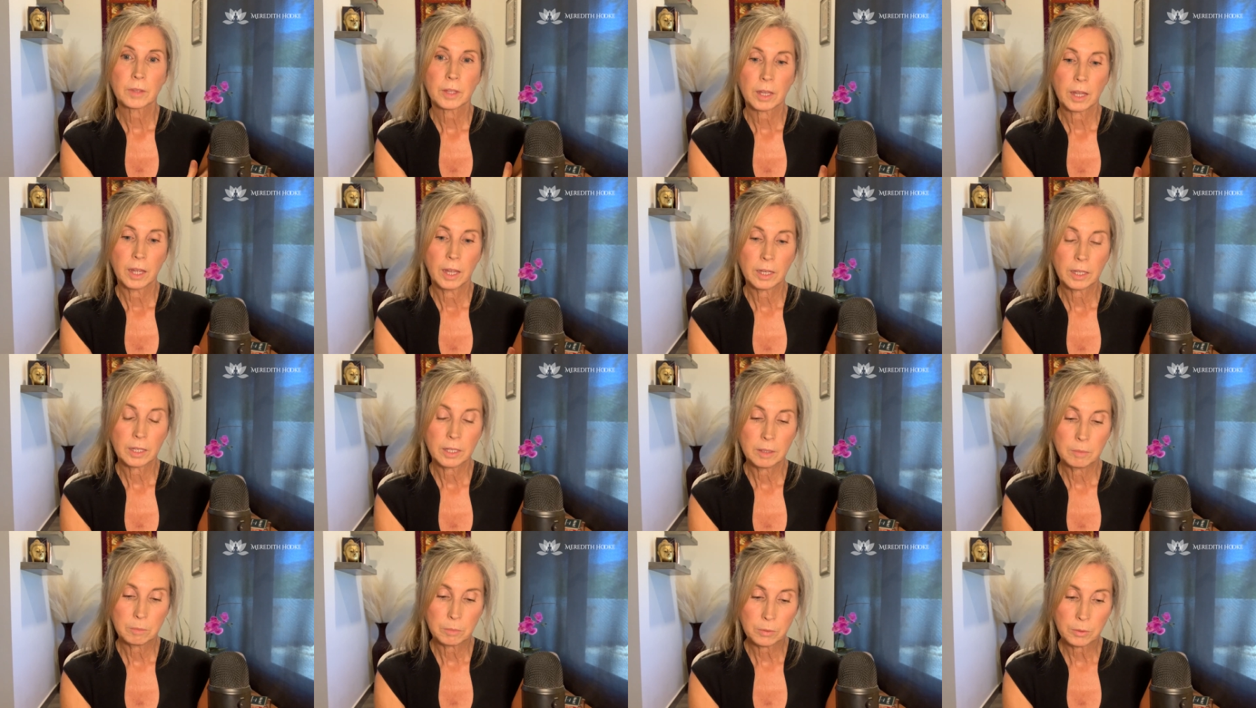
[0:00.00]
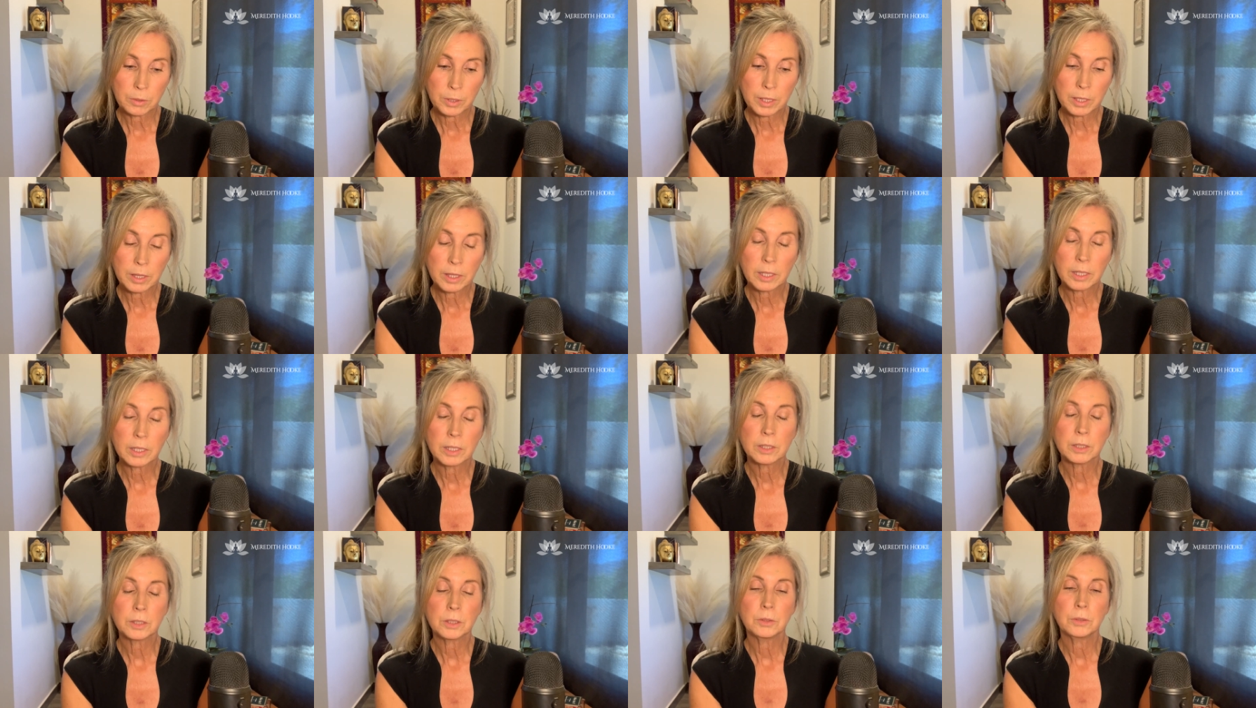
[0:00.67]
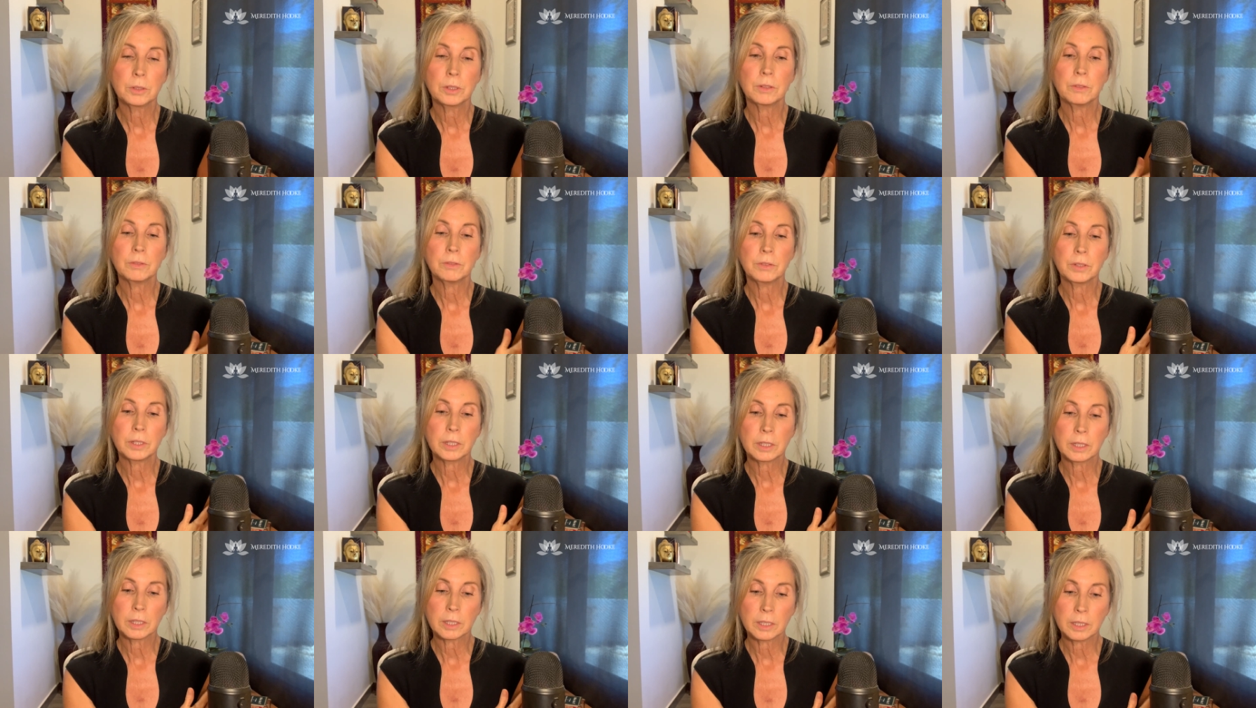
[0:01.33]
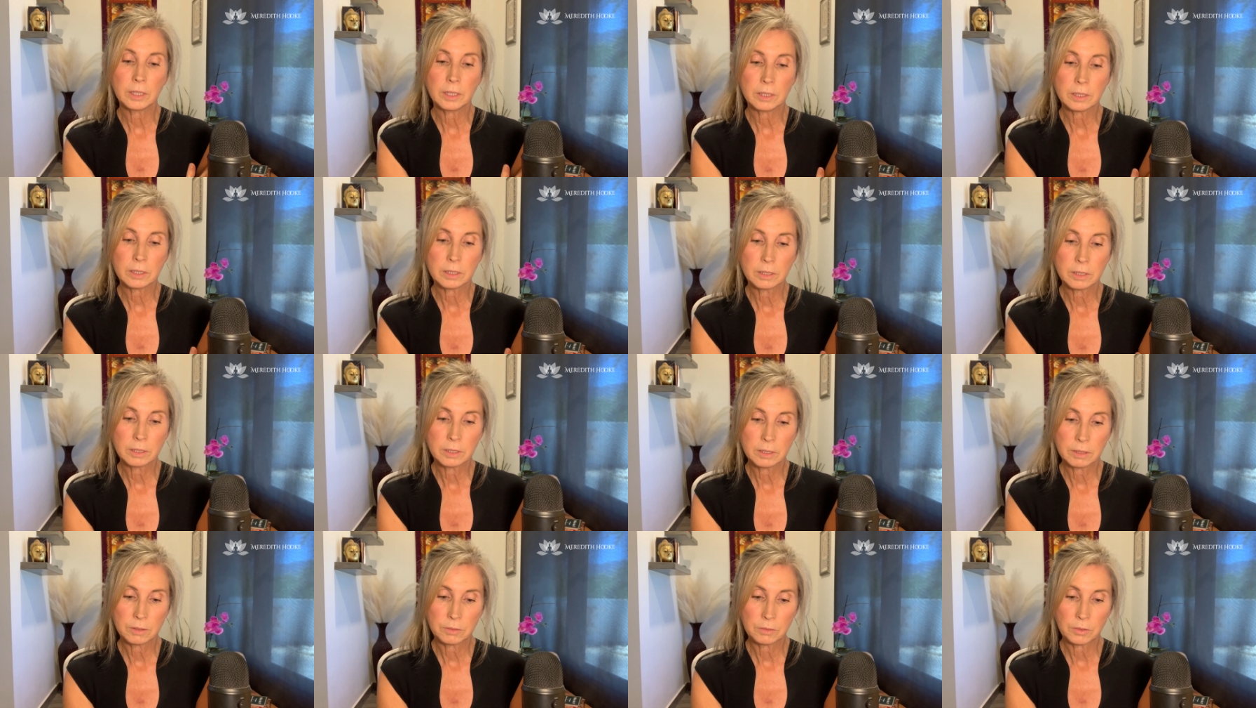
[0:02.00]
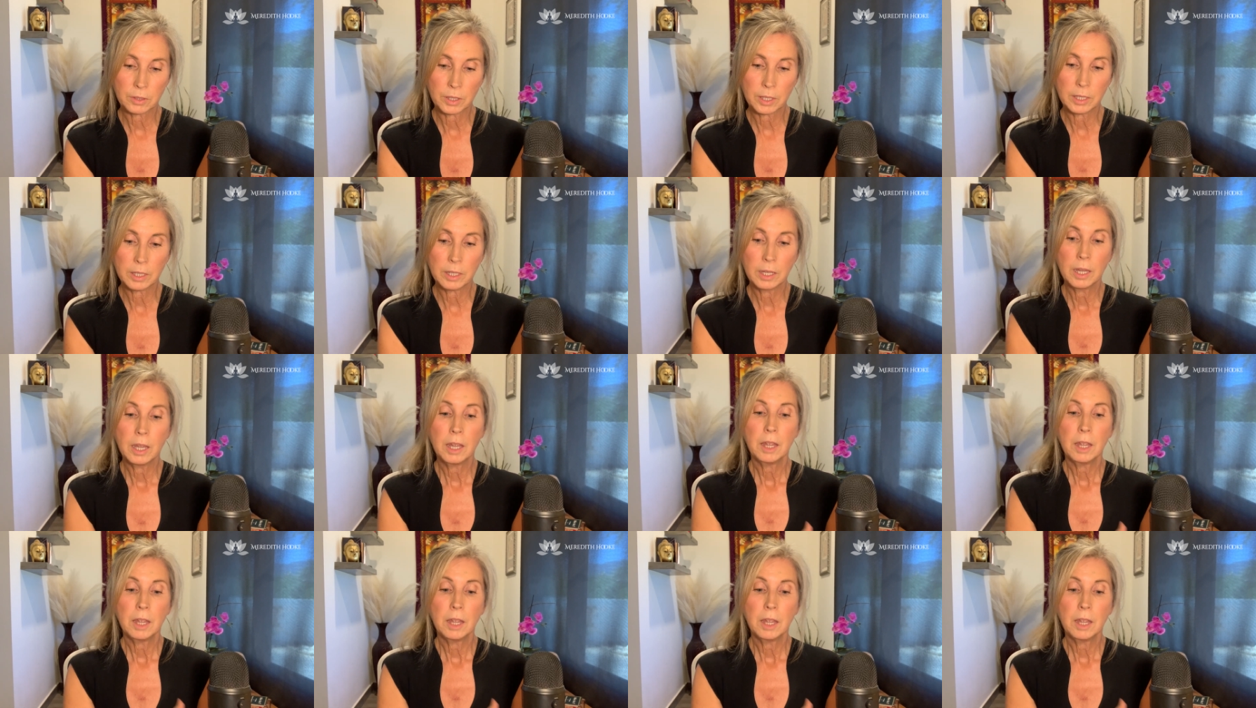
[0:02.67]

And keep breathing into it and feeling it, right?